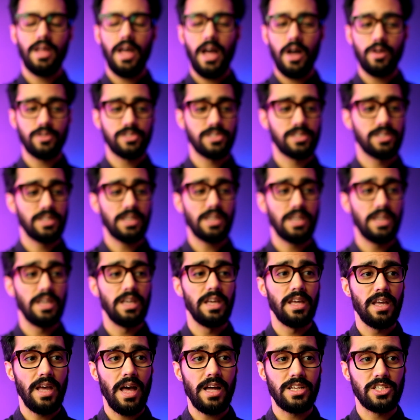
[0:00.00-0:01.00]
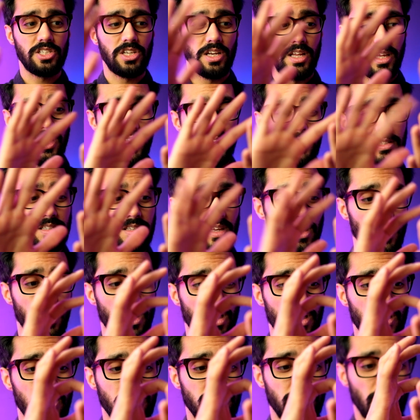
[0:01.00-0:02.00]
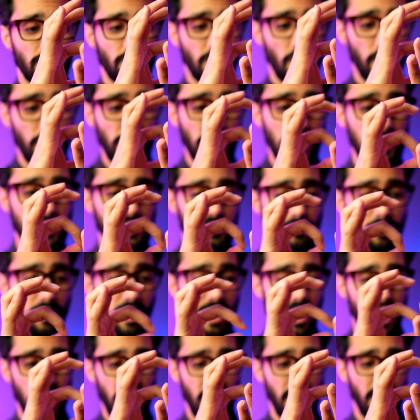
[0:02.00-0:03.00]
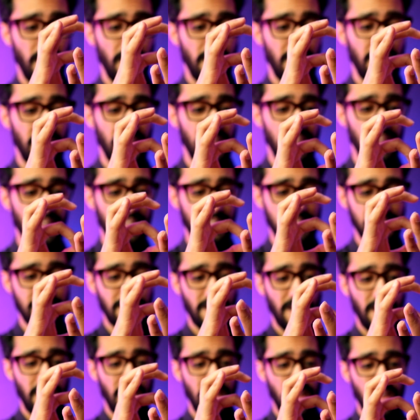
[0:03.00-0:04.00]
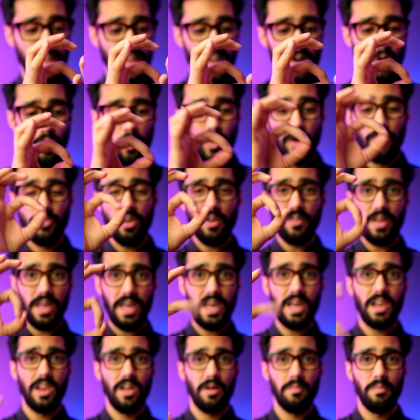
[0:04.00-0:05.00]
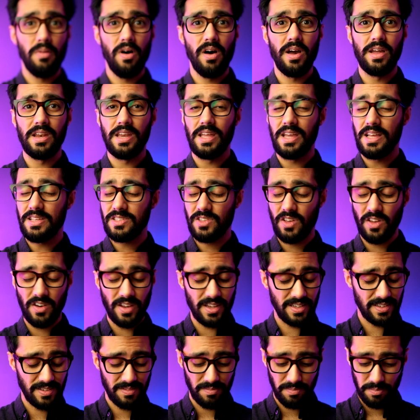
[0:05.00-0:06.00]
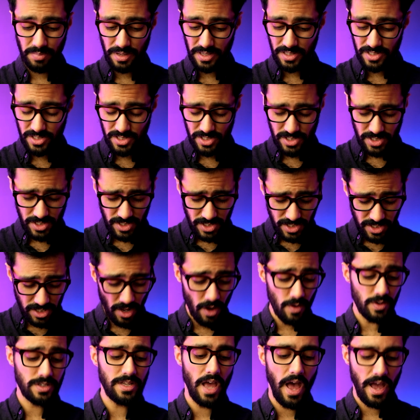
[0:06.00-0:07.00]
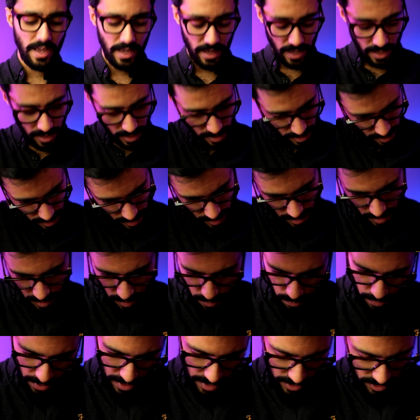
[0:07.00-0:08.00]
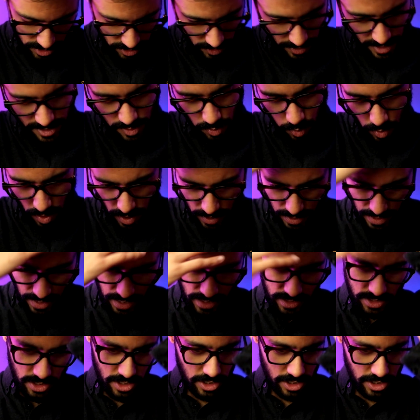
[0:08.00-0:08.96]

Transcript: how sticky it actually is. So going into my hair, it's or if you have hair like mine, it's gonna be so tacky. But so let's work it in